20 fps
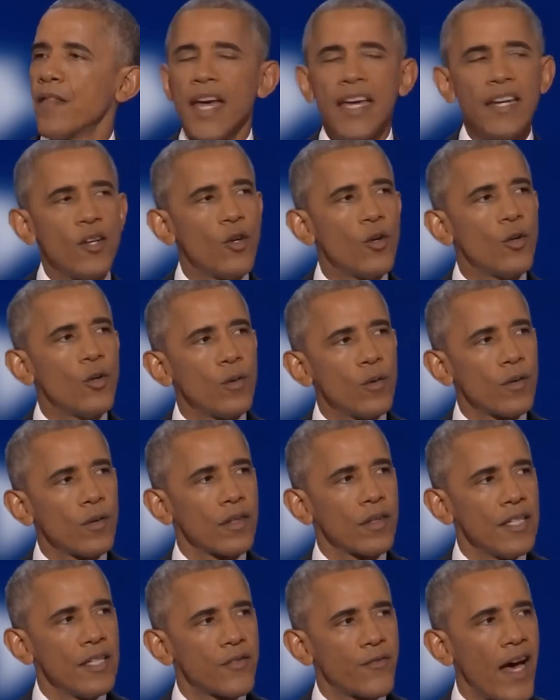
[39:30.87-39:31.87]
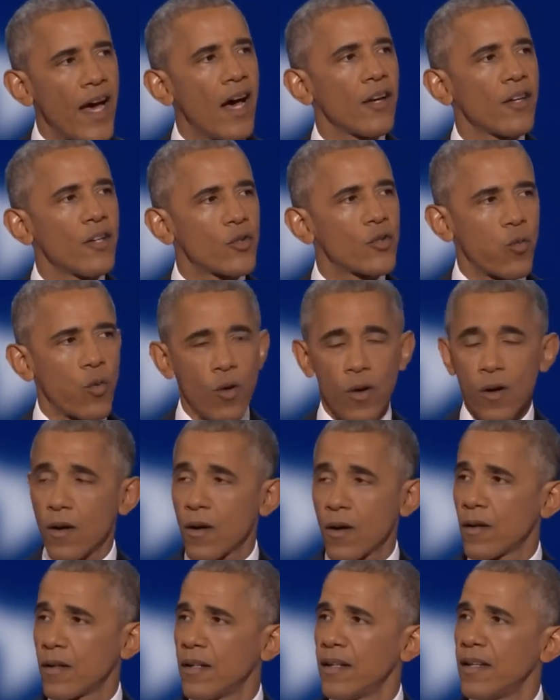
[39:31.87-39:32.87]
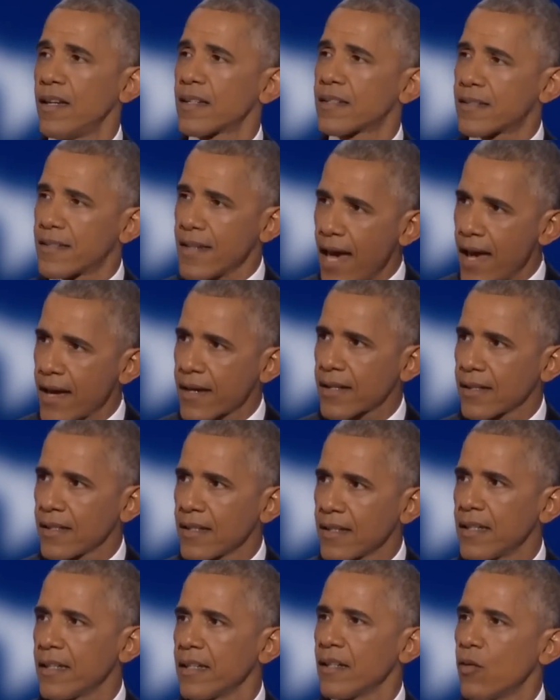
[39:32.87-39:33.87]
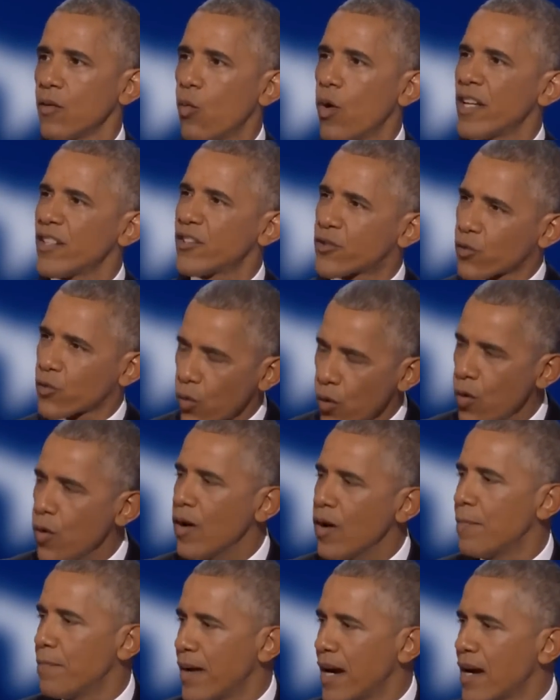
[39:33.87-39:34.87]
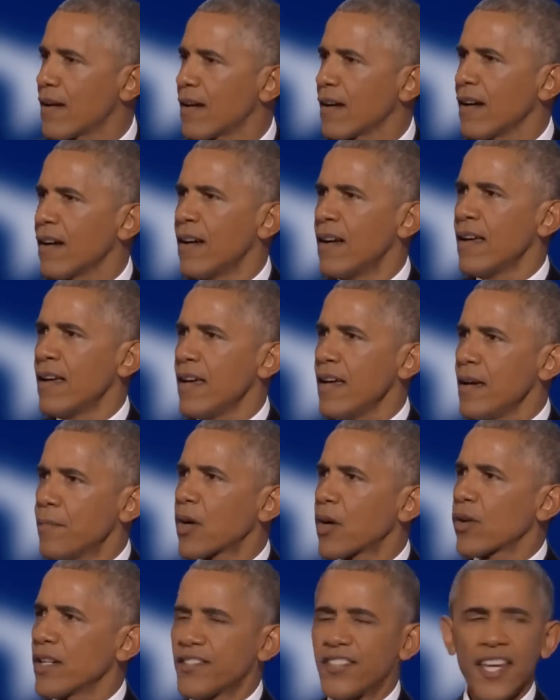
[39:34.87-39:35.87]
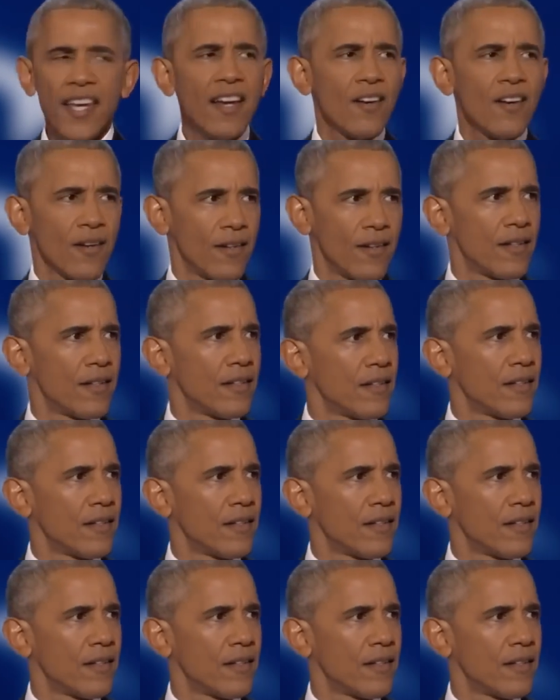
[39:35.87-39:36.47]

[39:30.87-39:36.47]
They knew these values were exactly what drew immigrants here.